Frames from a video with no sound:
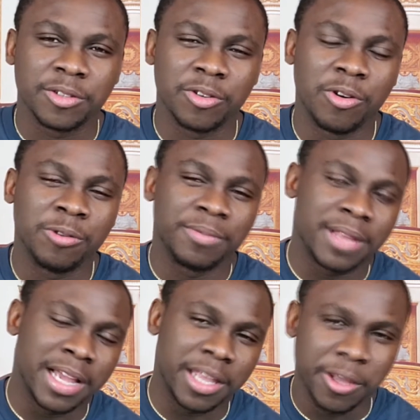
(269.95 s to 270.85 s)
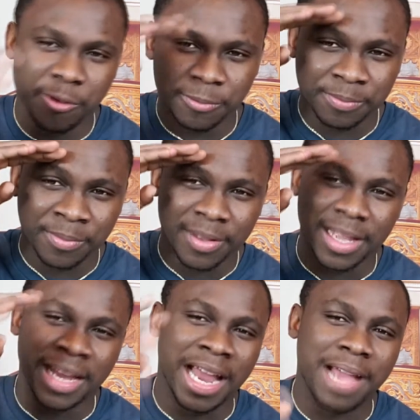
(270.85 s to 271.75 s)
So thank you,
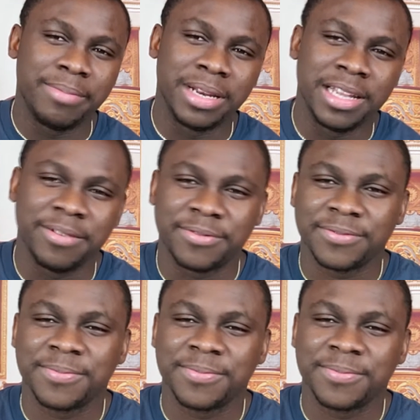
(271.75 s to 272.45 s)
and I believe